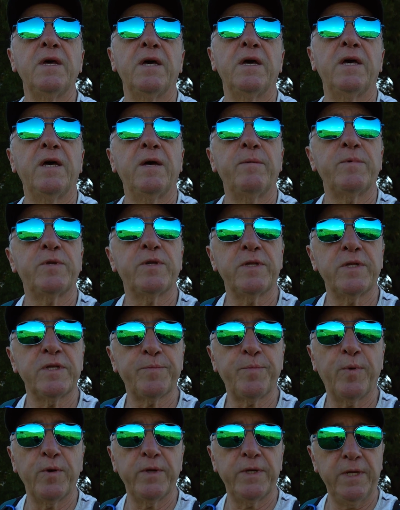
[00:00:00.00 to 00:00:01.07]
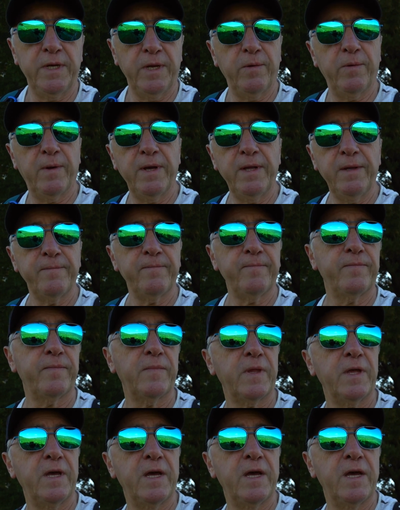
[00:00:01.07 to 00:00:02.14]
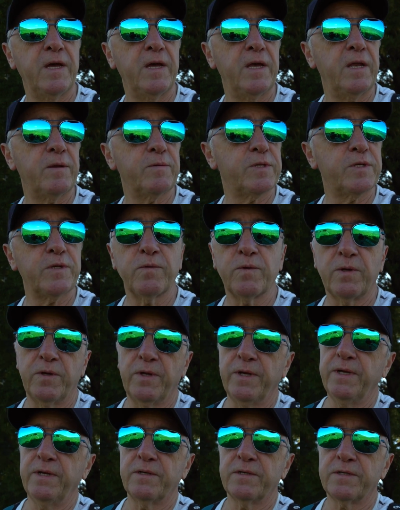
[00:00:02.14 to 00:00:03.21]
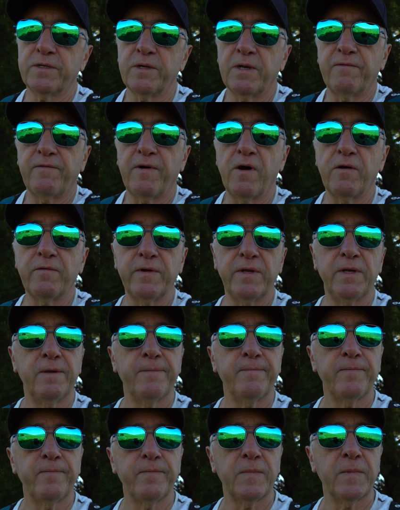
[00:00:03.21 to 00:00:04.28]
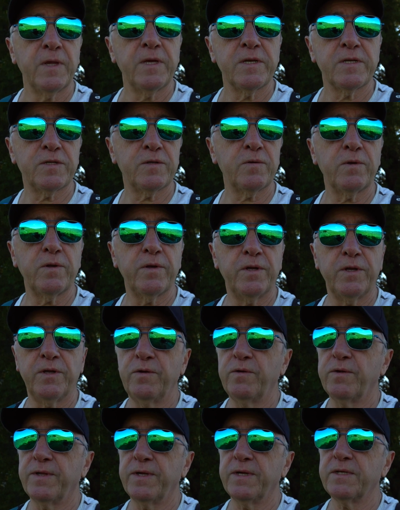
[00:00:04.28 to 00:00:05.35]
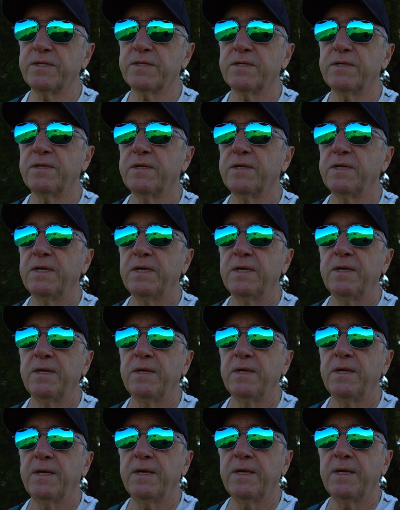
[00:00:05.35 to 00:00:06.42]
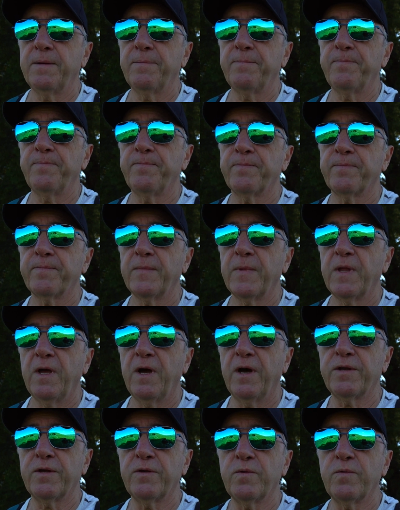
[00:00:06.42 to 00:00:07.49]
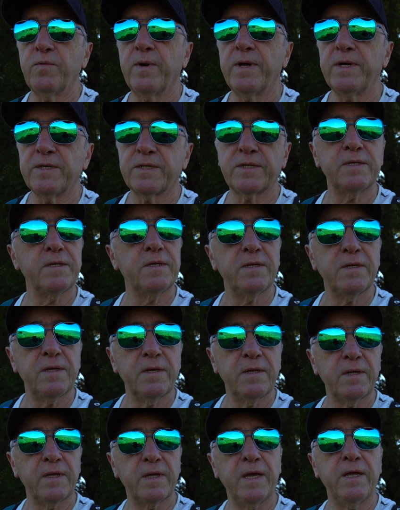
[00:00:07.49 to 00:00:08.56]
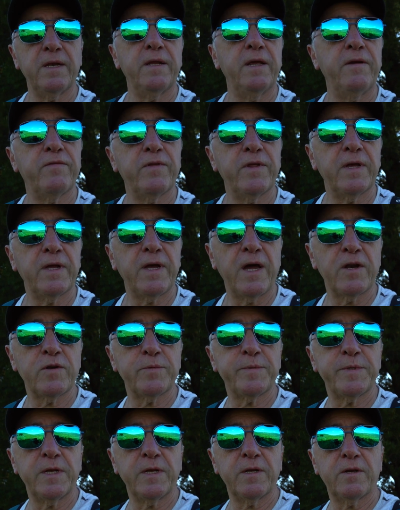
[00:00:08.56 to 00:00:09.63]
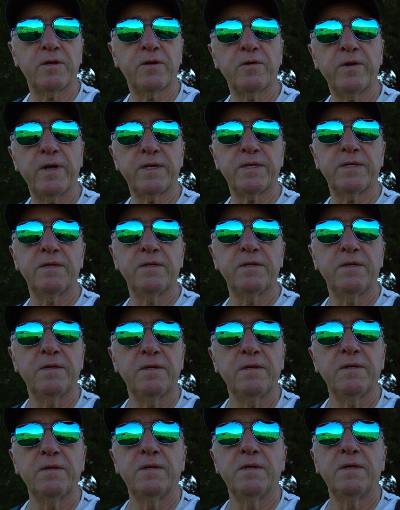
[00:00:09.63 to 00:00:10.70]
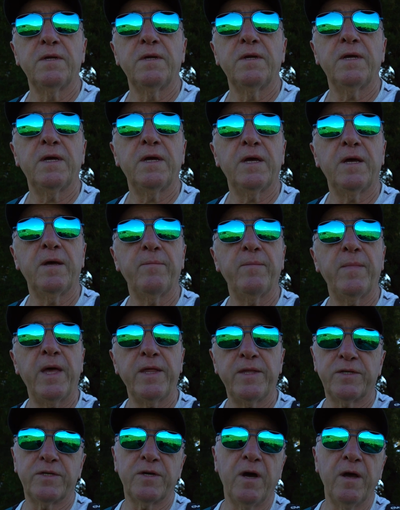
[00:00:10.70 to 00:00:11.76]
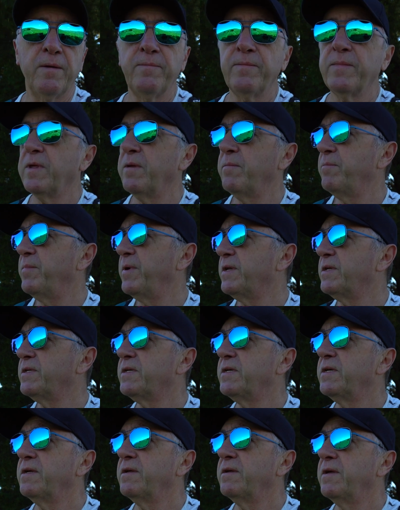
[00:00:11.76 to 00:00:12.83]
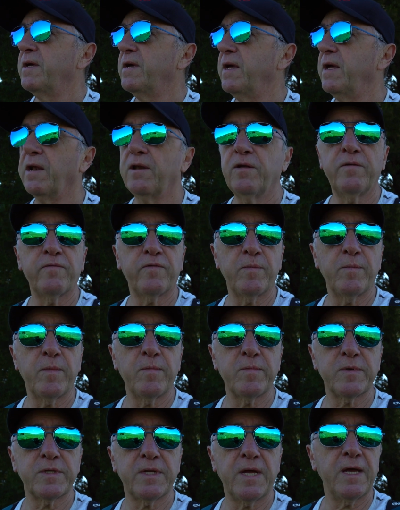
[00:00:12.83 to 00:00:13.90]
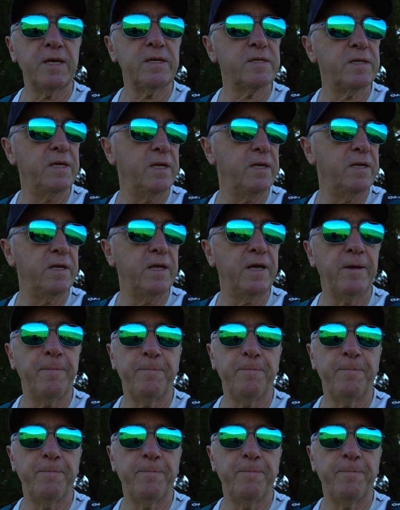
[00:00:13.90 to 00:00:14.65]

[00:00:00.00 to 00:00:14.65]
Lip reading: to this point anyway. And I'm still learning, still evolving, still learning new things. I don't always get everything 100% correct at the time, but hey, I learn from my mistakes, and